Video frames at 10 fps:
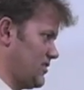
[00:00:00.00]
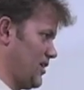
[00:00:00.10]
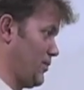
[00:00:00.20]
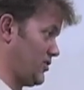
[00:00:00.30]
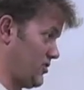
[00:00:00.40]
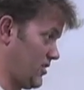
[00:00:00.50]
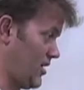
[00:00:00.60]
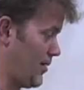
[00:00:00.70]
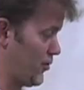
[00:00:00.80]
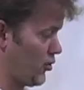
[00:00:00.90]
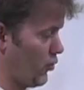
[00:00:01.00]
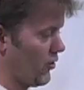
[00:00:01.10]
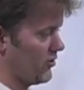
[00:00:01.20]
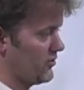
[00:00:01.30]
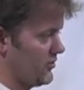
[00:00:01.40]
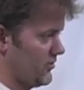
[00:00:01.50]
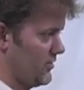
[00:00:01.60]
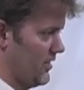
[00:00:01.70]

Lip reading: and a bunch of copper coils,